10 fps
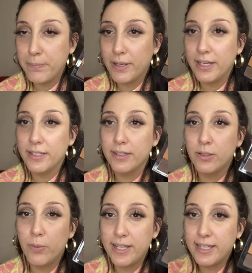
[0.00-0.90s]
but the
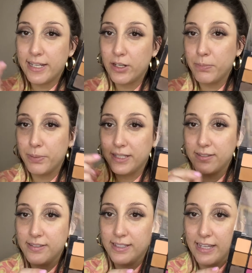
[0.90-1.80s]
way that it blends
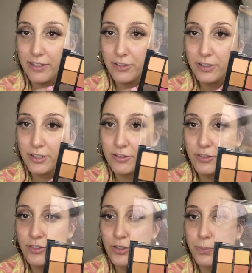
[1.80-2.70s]
together is
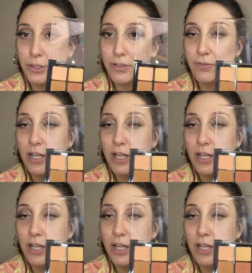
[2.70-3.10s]
just so beautiful.